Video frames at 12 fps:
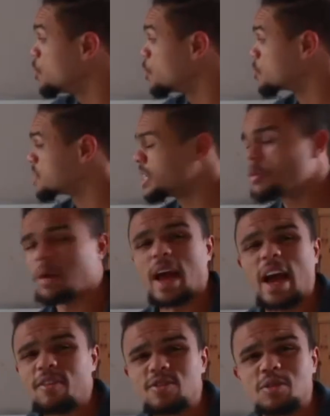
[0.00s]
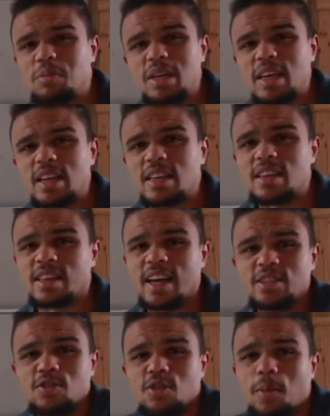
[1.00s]
notes, they don't have to mean anything.
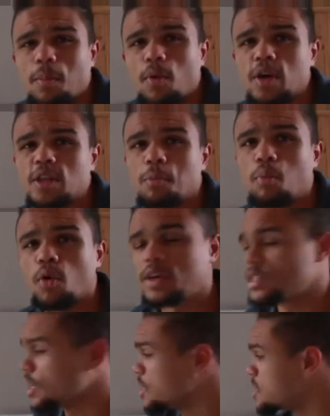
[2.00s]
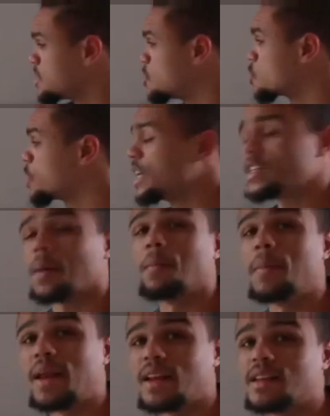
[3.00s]
That's not the point. The point is to create a
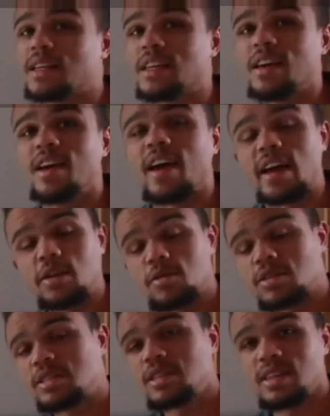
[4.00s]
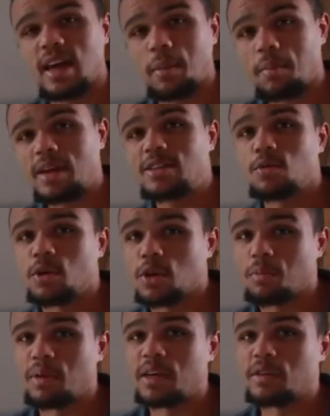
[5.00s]
melody. And you'll see that better when
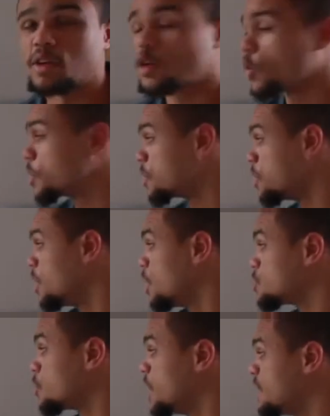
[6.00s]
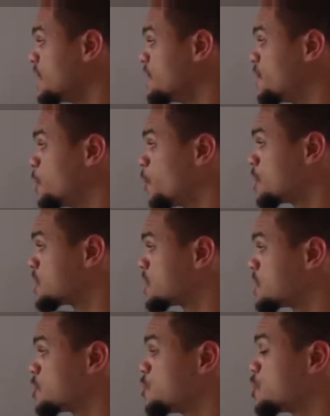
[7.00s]
you're playing recorder. So even if it
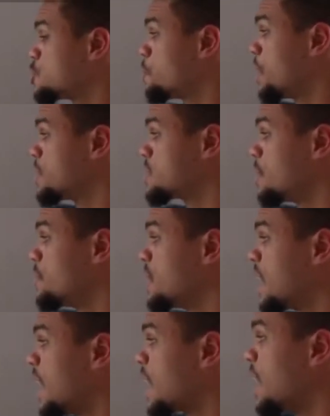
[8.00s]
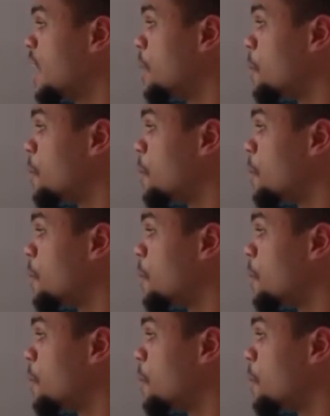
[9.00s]
was to spell something like